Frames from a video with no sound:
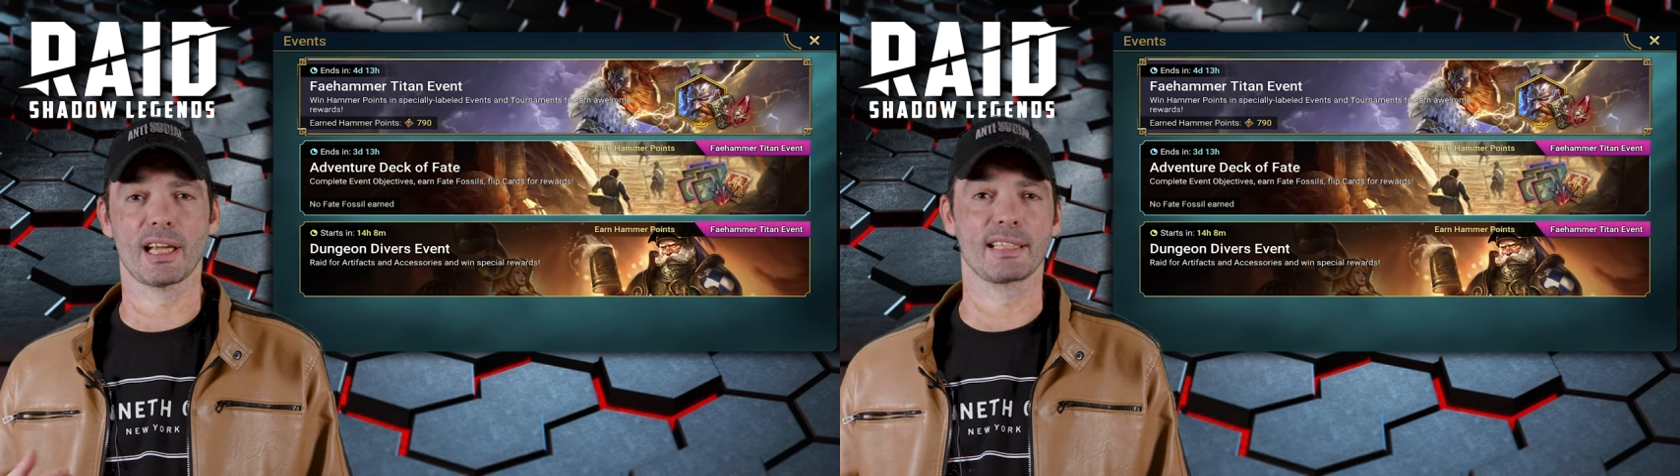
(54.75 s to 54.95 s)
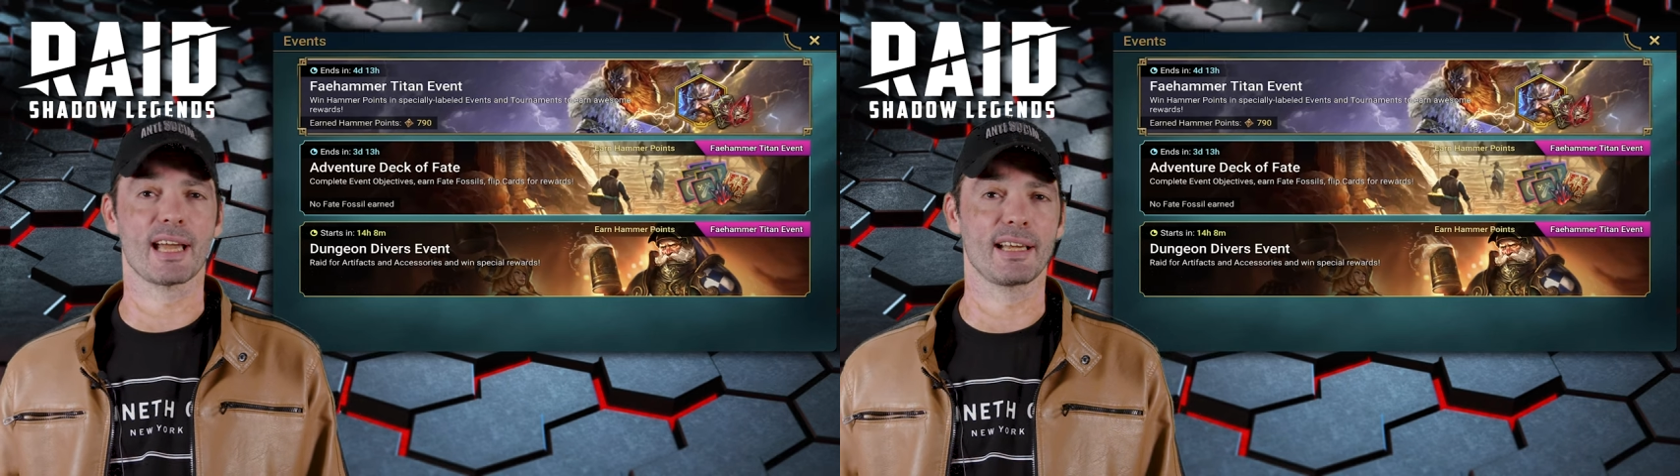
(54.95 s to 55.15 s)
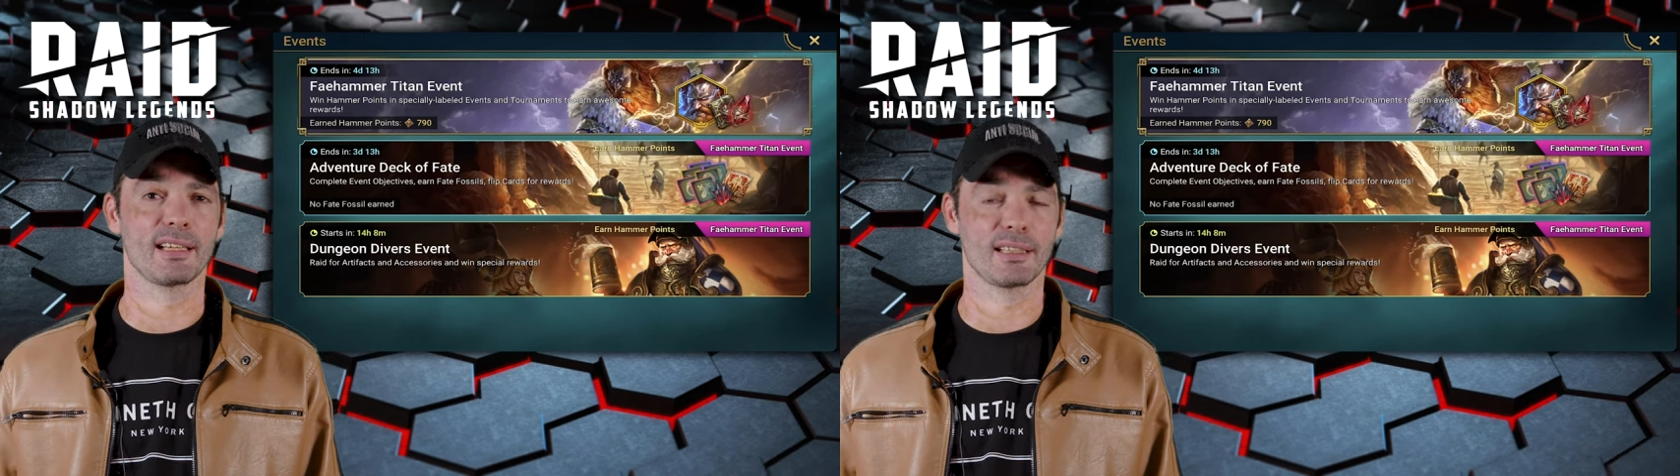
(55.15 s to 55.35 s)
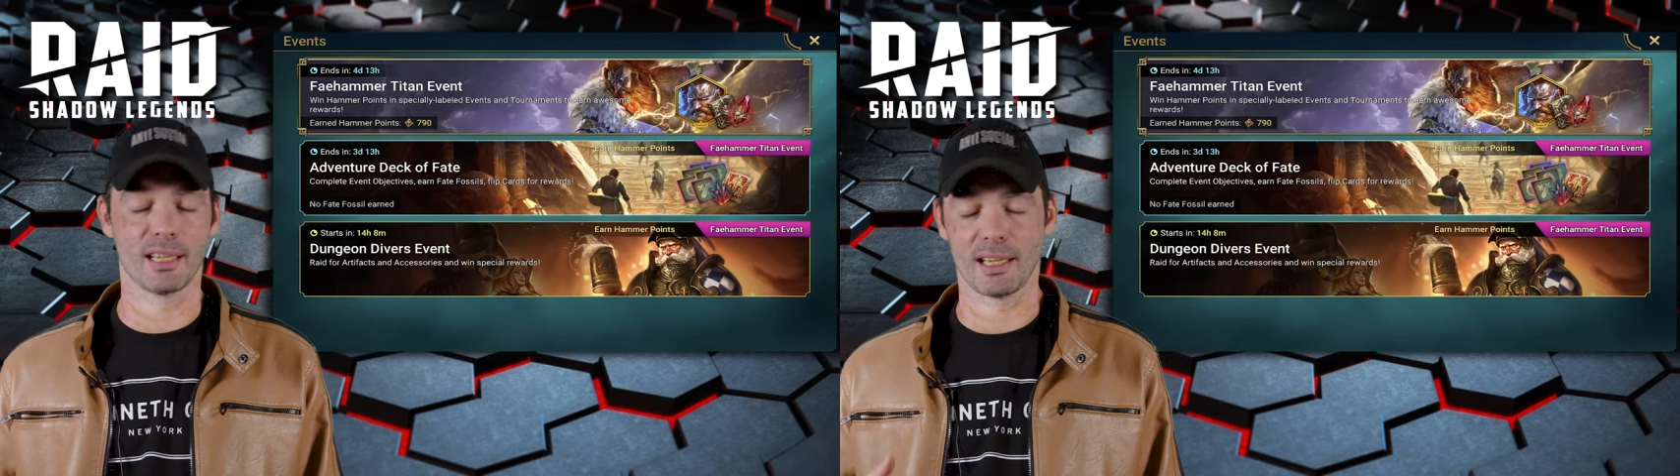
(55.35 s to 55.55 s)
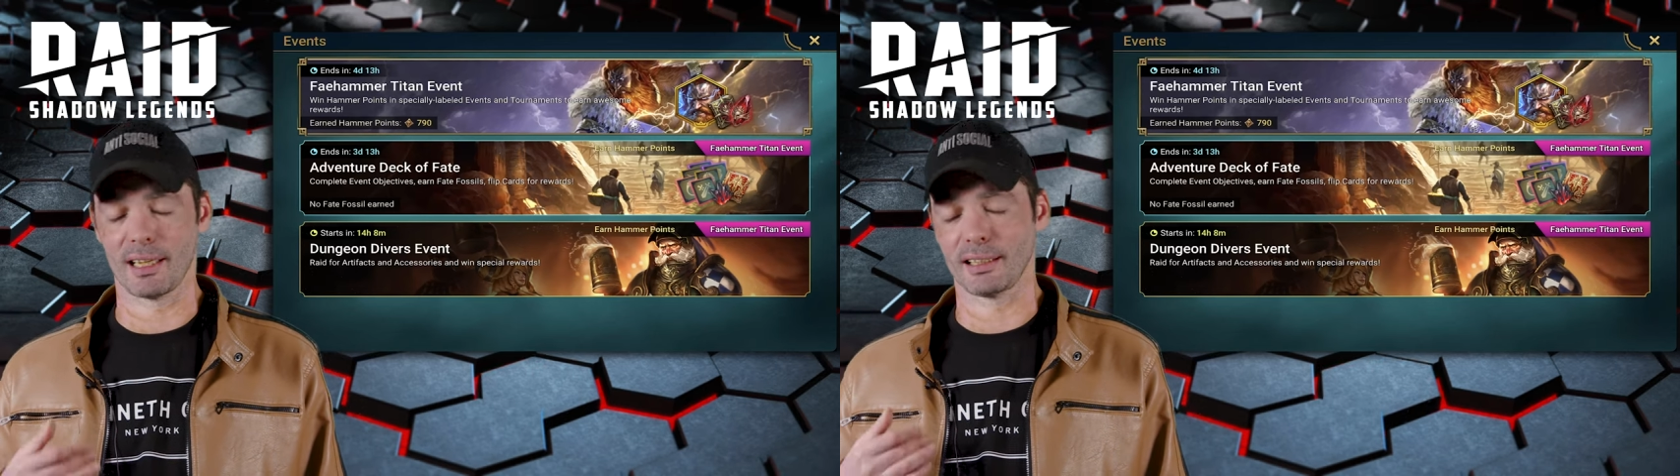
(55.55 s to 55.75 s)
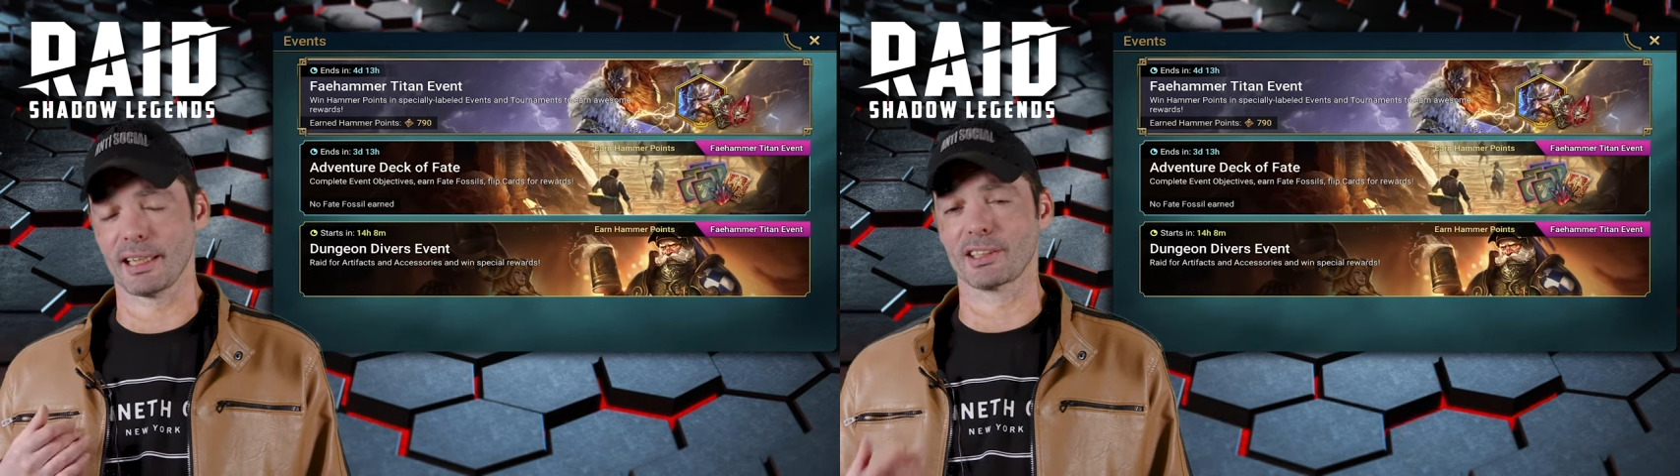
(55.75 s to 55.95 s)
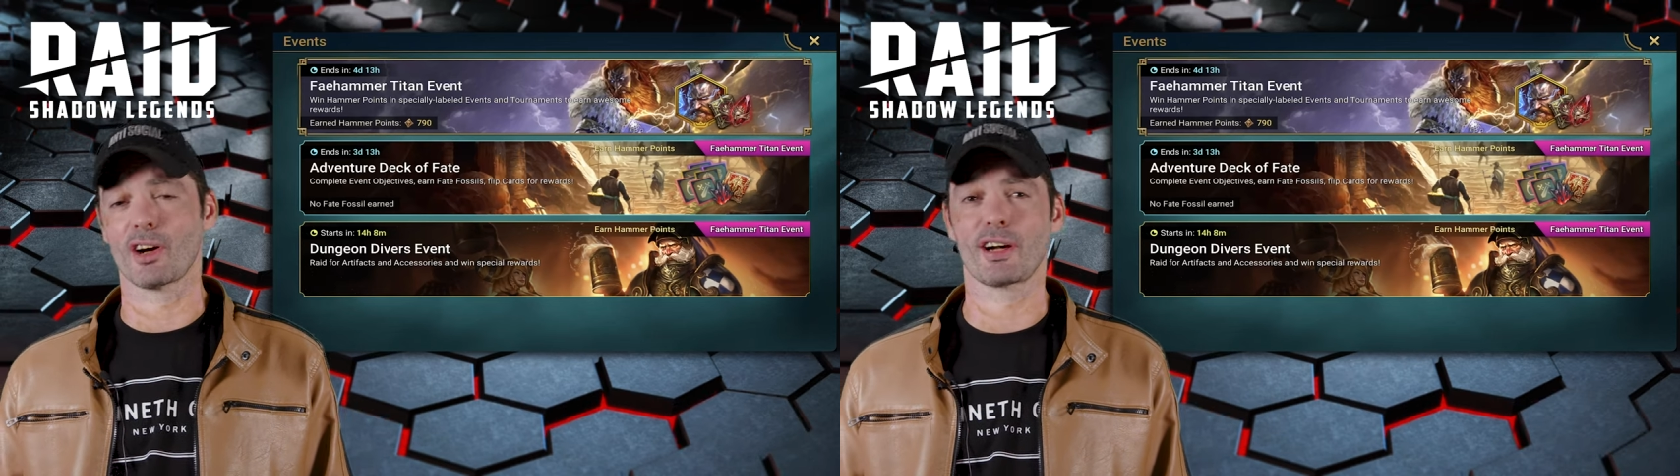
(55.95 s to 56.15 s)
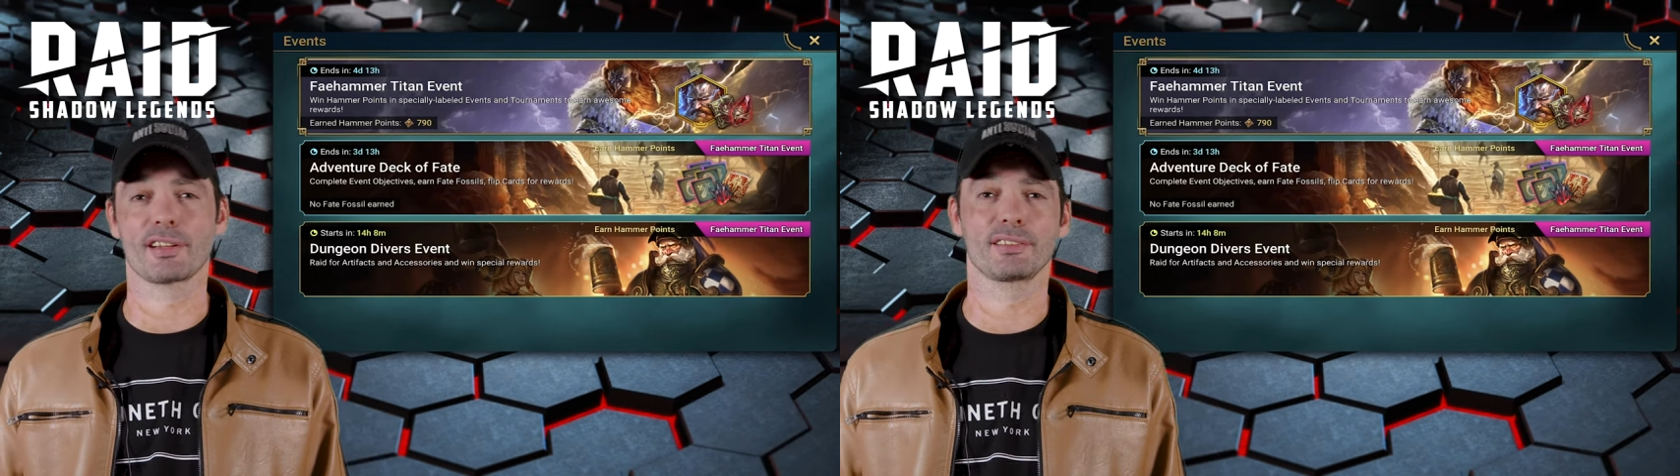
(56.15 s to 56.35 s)

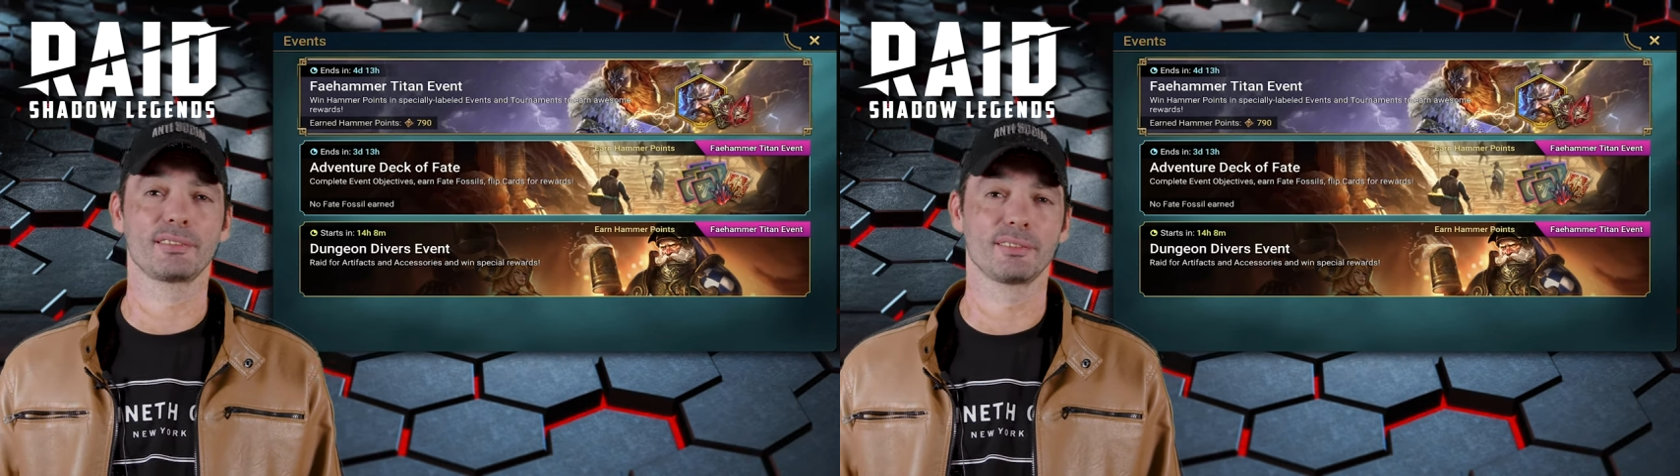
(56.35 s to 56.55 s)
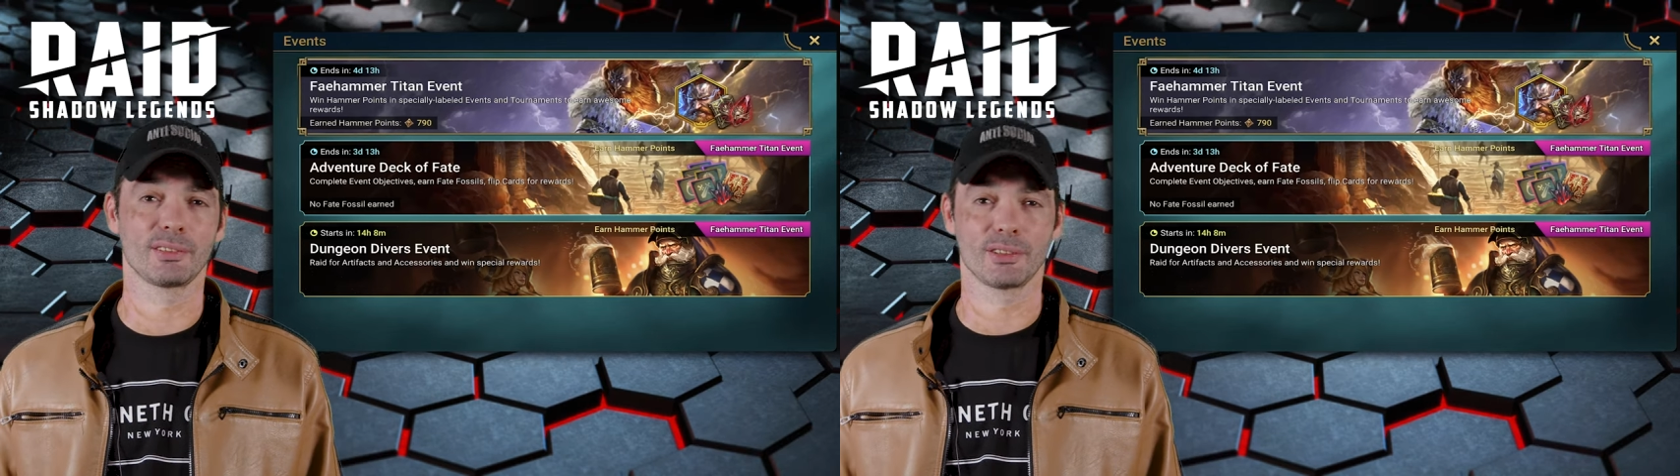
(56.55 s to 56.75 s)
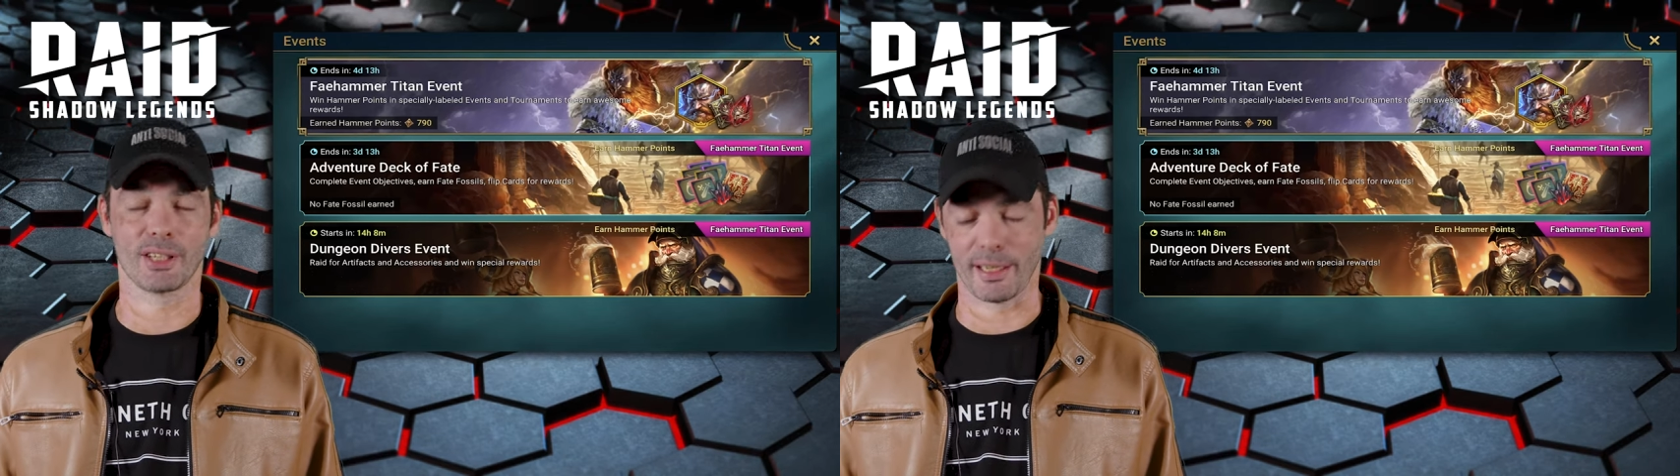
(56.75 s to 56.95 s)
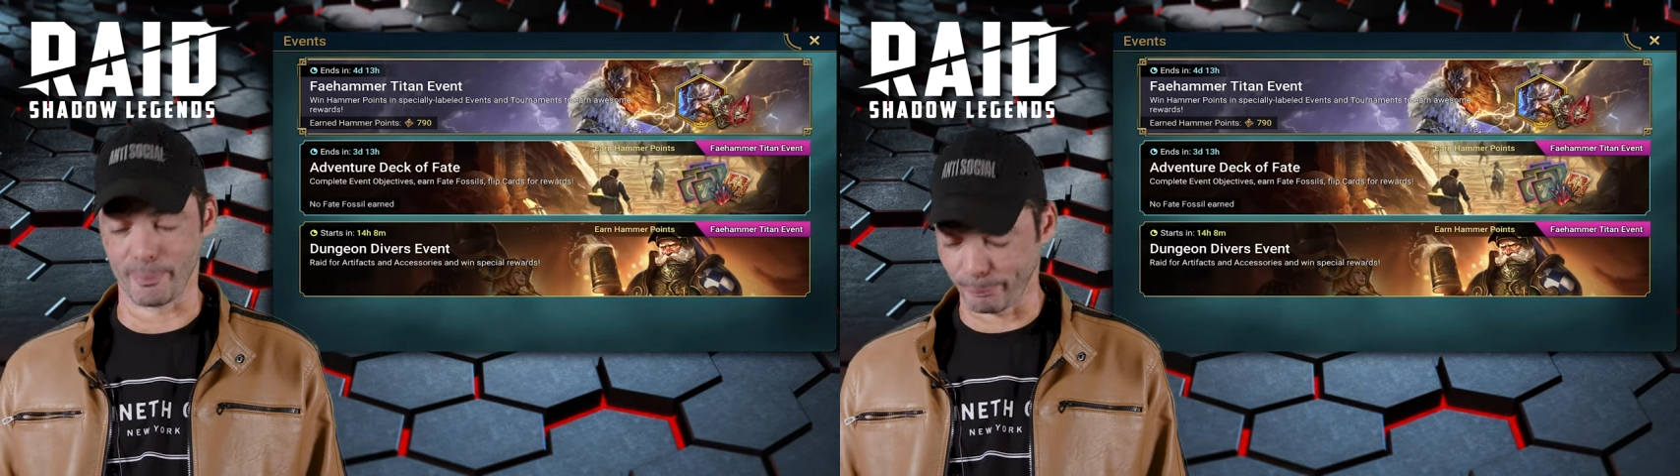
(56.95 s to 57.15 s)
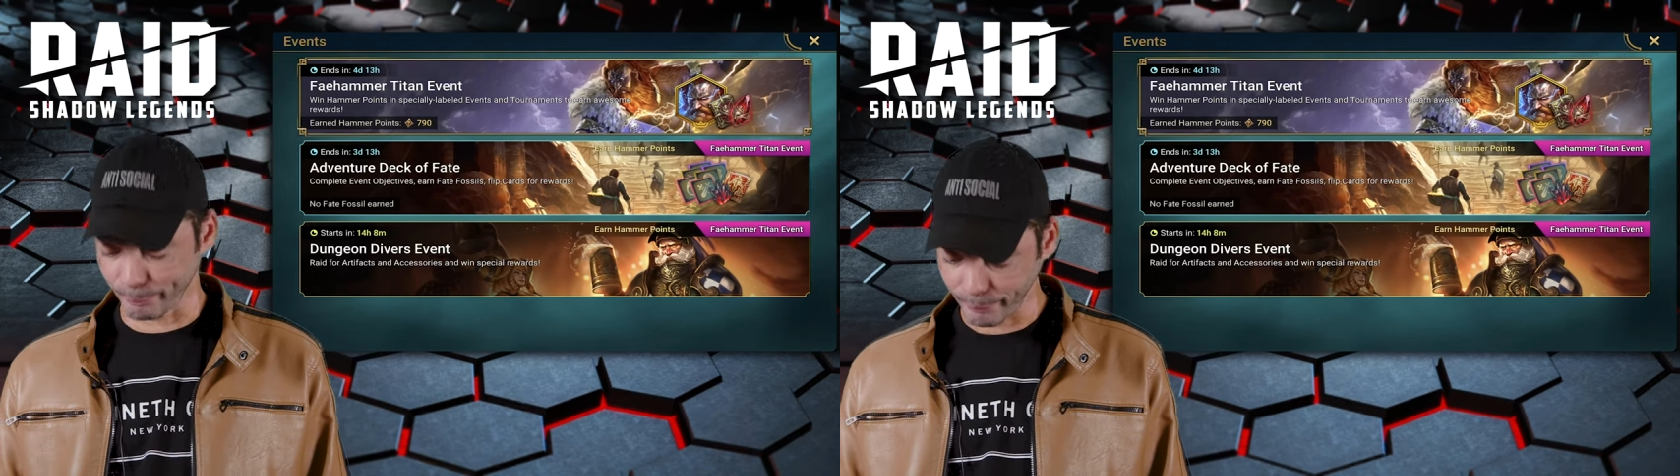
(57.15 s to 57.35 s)
lighthearted, okay?